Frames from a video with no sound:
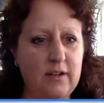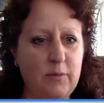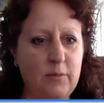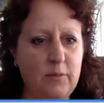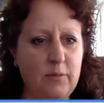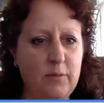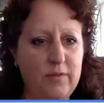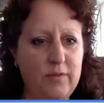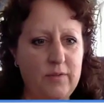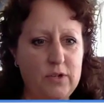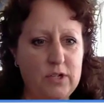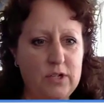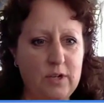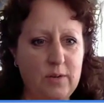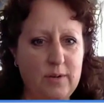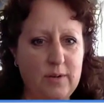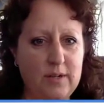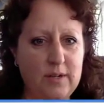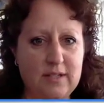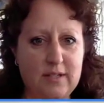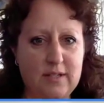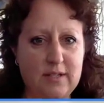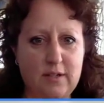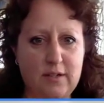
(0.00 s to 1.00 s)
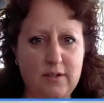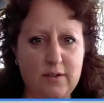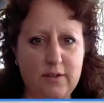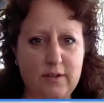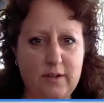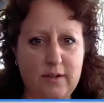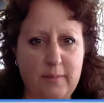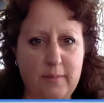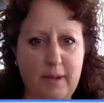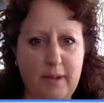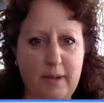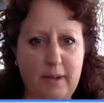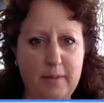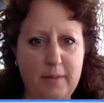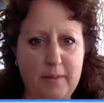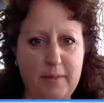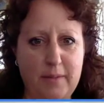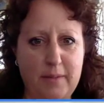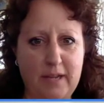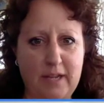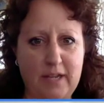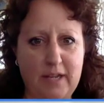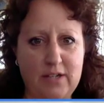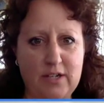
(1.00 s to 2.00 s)
one of you show us your About Me
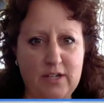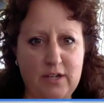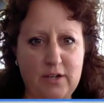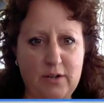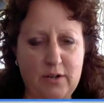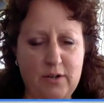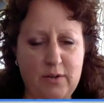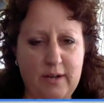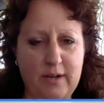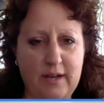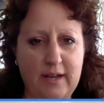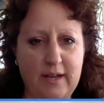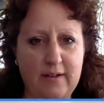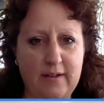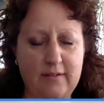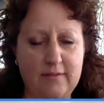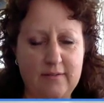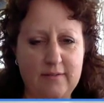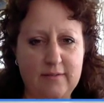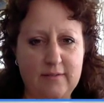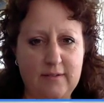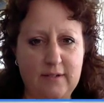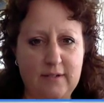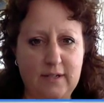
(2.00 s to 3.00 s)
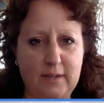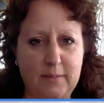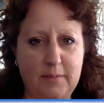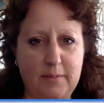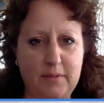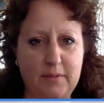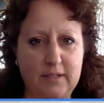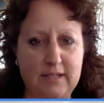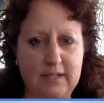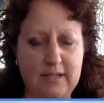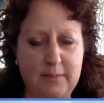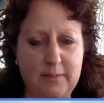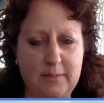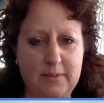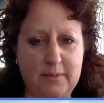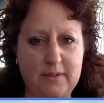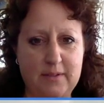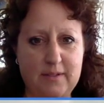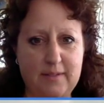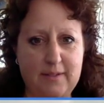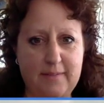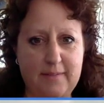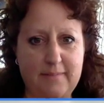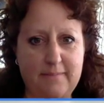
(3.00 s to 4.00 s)
page? I know you had a couple
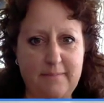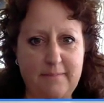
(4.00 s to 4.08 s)
examples.